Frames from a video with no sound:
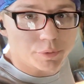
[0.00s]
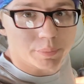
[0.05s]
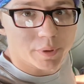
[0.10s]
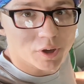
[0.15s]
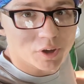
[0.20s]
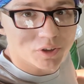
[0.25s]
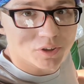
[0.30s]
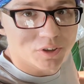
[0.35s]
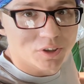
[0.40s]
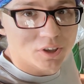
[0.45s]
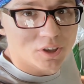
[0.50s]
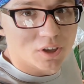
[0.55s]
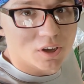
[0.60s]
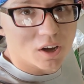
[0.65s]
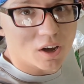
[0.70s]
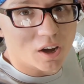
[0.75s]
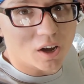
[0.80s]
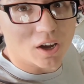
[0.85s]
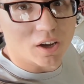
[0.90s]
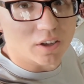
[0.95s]
previously in a
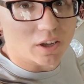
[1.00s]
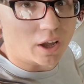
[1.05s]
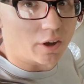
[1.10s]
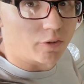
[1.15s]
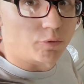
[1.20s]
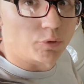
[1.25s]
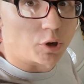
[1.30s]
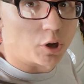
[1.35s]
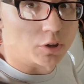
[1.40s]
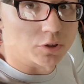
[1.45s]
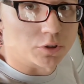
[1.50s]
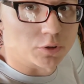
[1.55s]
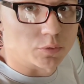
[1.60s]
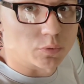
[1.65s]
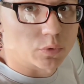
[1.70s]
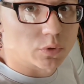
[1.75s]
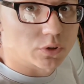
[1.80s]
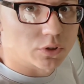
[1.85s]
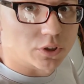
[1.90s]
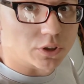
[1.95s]
fire,
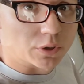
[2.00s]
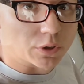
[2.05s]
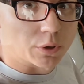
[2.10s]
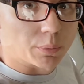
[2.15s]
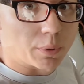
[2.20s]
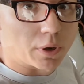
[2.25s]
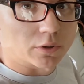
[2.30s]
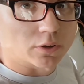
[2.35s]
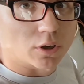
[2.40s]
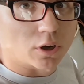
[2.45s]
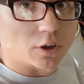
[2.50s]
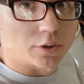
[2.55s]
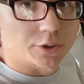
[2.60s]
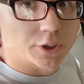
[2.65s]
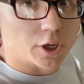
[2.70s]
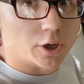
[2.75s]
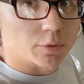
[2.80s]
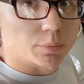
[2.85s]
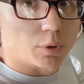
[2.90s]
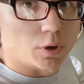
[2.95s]
and the guy that I
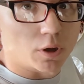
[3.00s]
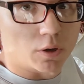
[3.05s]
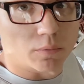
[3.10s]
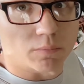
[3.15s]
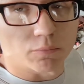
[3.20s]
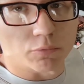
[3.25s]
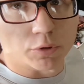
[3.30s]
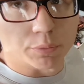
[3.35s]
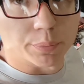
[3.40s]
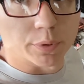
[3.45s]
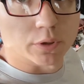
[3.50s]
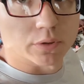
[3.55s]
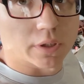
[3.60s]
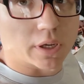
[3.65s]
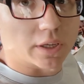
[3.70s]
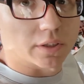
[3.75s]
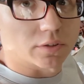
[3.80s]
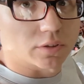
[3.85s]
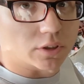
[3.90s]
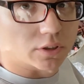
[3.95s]
bought it from, he had
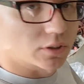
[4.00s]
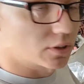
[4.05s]
a motor